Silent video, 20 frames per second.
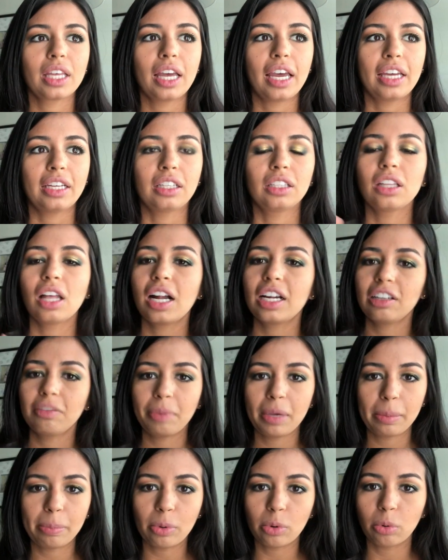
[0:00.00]
And a lot of
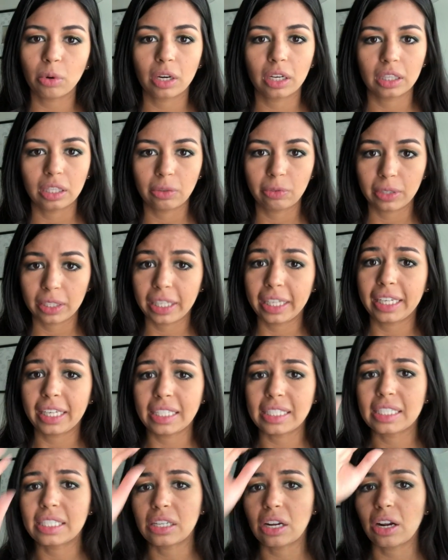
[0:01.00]
people were really
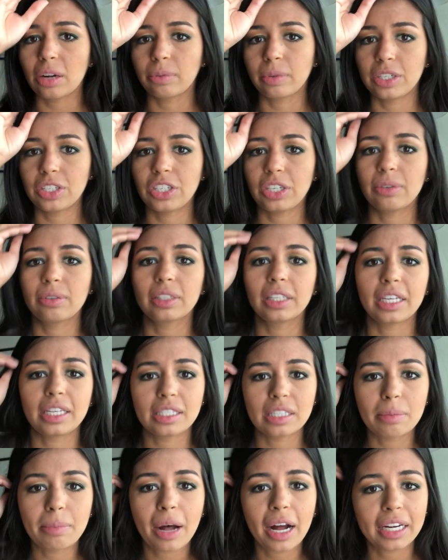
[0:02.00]
concerned when she
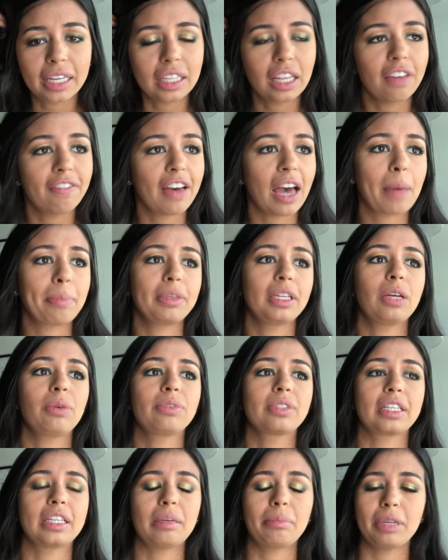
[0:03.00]
released the Body Love app that it
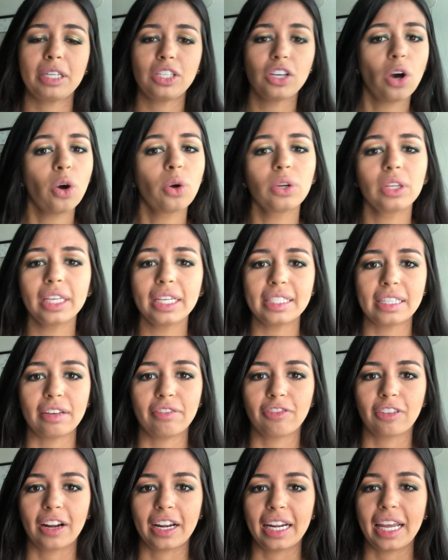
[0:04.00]
was going to be totally
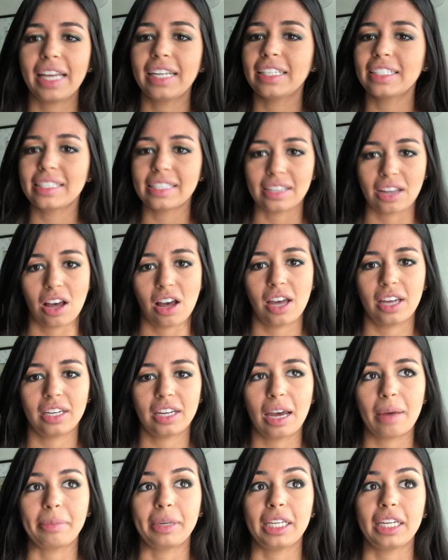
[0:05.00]
different, and it's not.
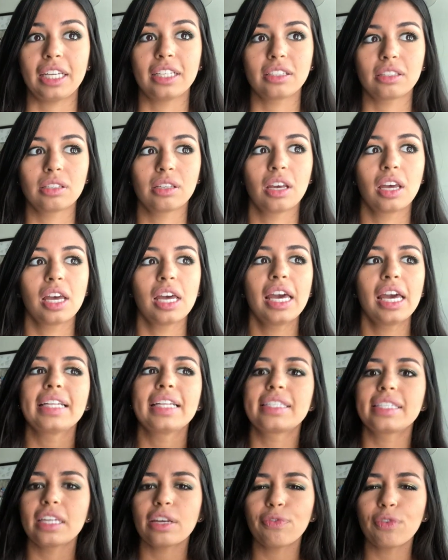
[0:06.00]
I mean, it's
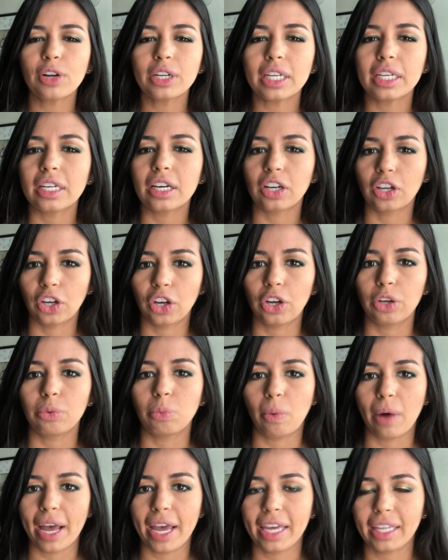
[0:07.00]
different in a
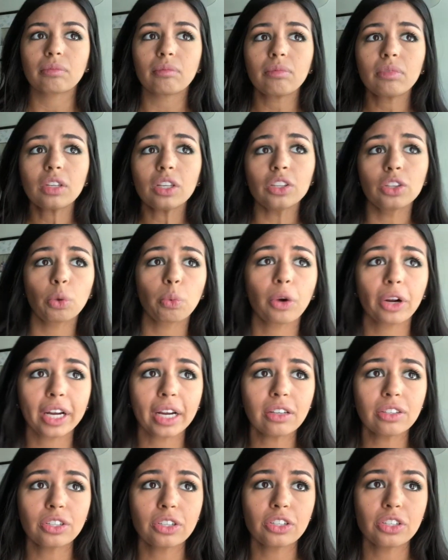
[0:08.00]
good way. The
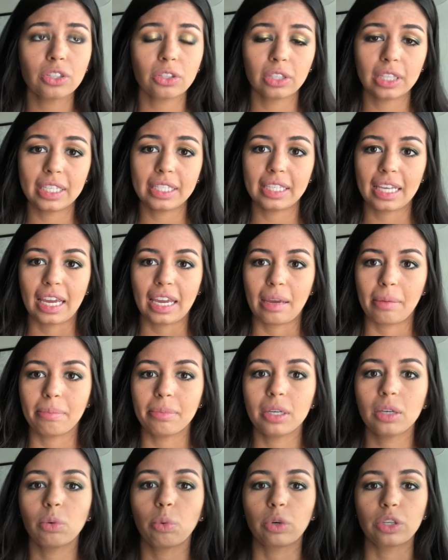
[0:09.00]
workouts are still the
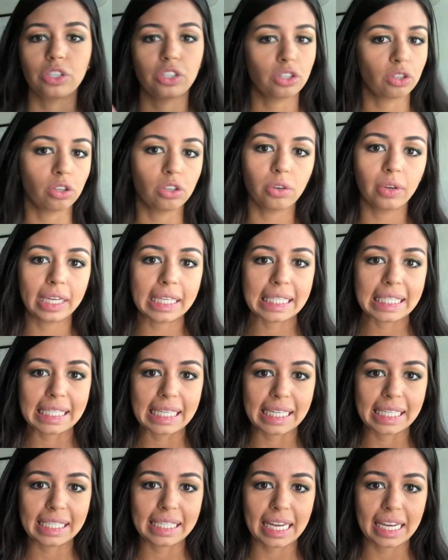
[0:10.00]
same. We're still doing
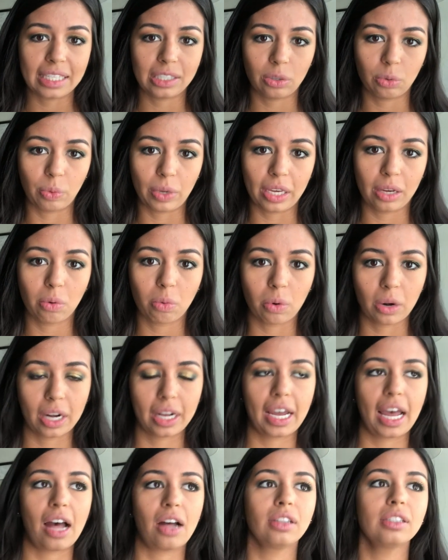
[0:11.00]
6 days a week
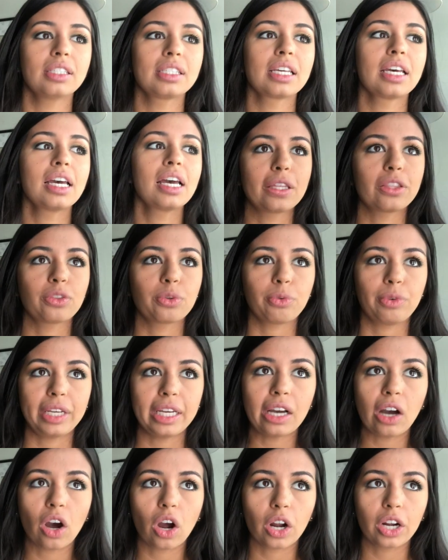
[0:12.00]
workouts, 3
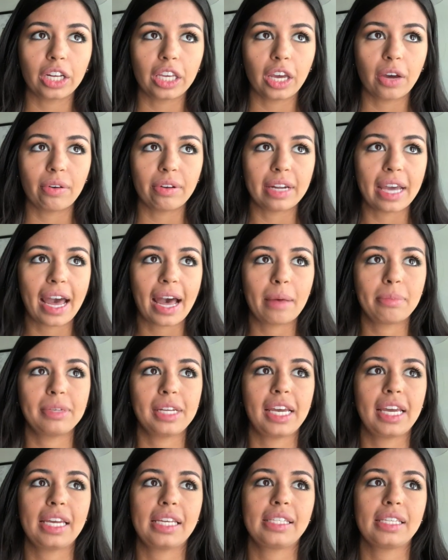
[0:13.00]
cardio and ab
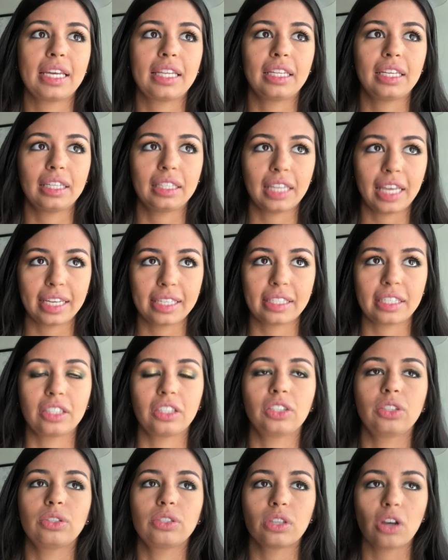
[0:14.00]
days, and then legs
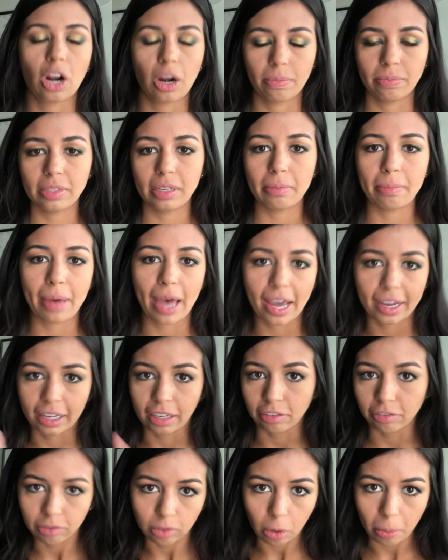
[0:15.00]
and glutes, arms and back,
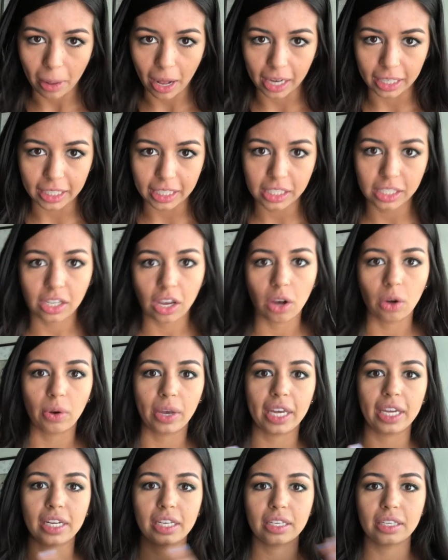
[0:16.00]
and full body. So
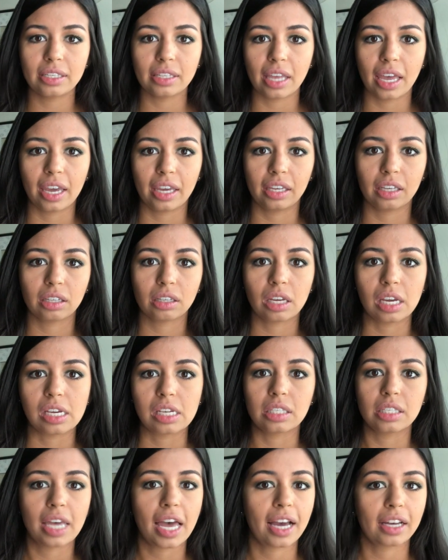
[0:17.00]
it is like
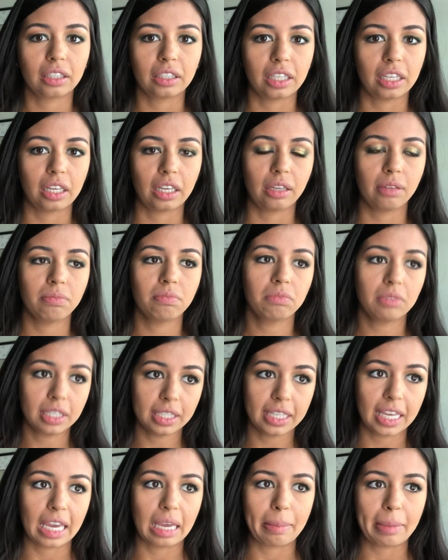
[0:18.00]
exactly the
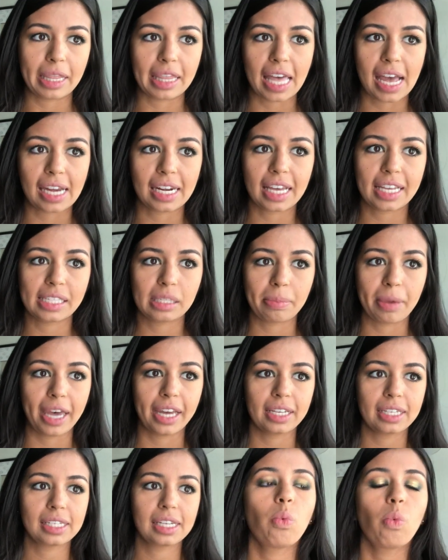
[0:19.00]
same in that
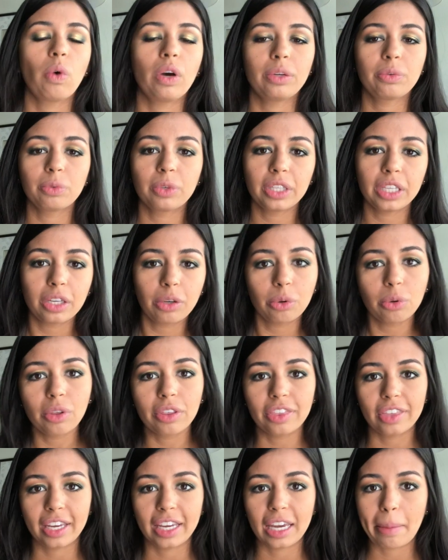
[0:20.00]
aspect. One really
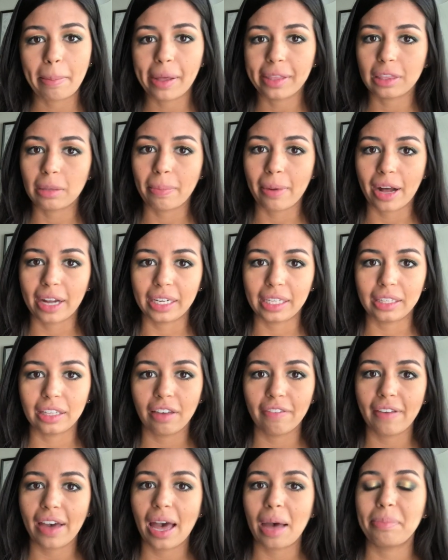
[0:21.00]
cool thing about the Body
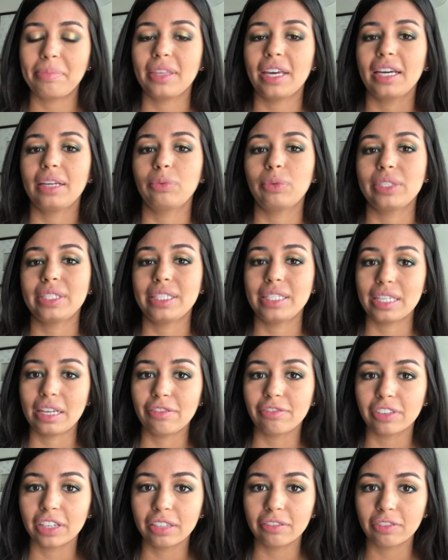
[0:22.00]
Love app that was
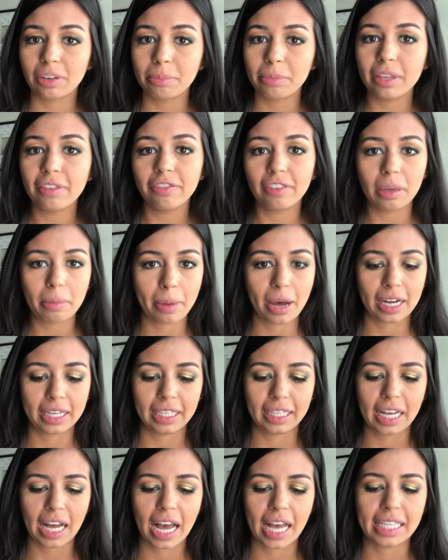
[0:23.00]
different from the Fit
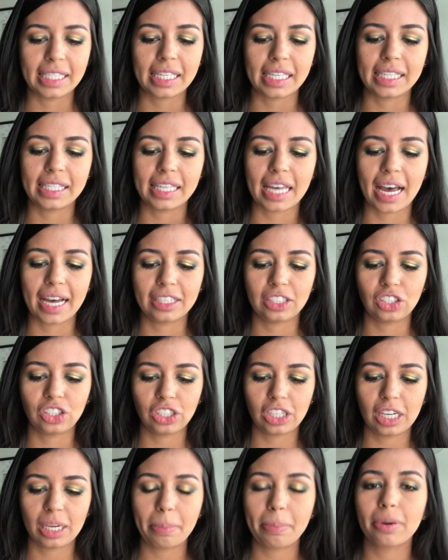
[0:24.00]
Body Guides is that
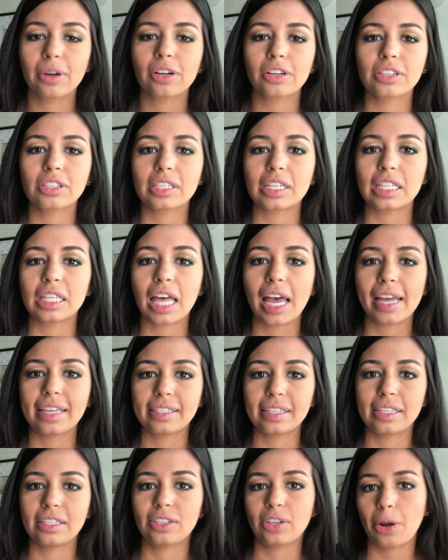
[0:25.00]
she
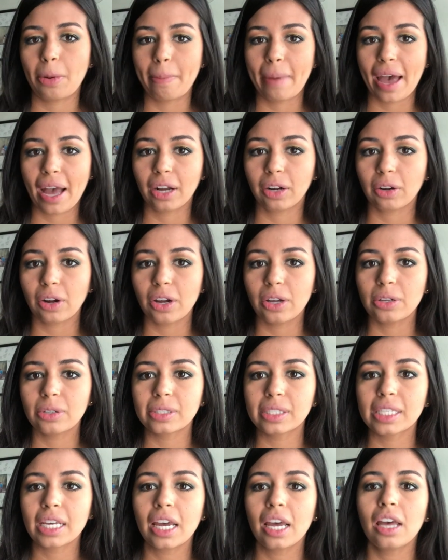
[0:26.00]
personalizes your
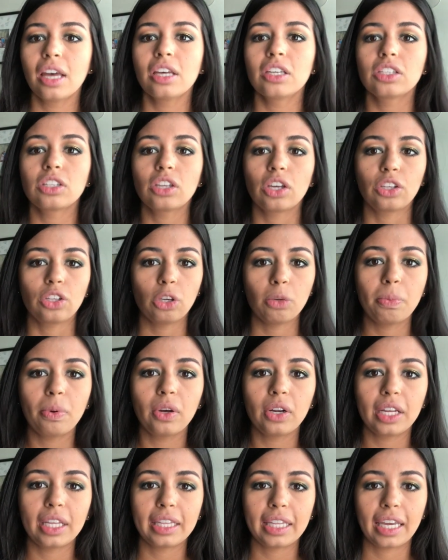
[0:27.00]
macros. So you
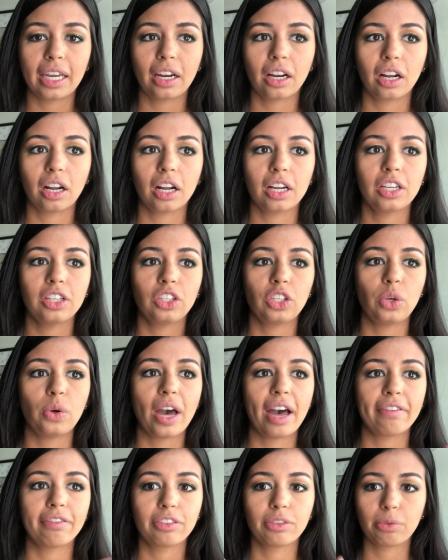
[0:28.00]
put in there, you
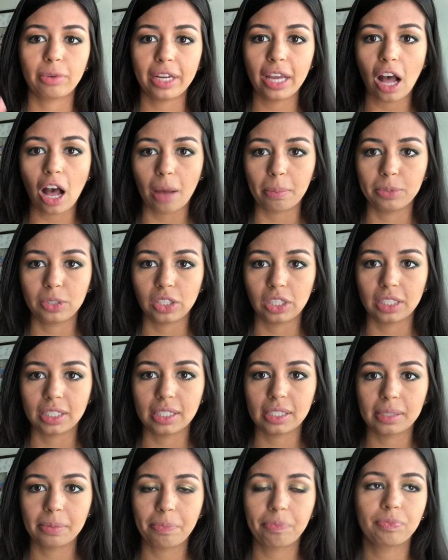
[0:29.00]
have 3
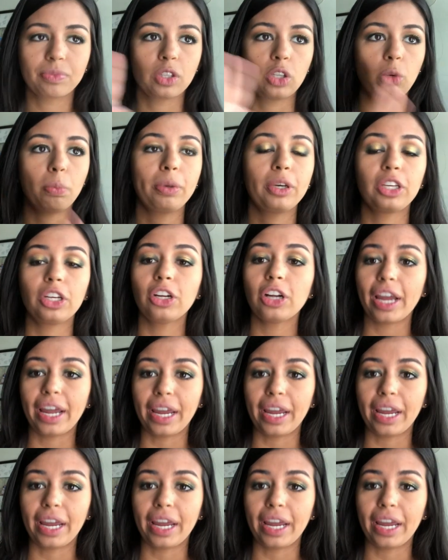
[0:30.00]
options. You put your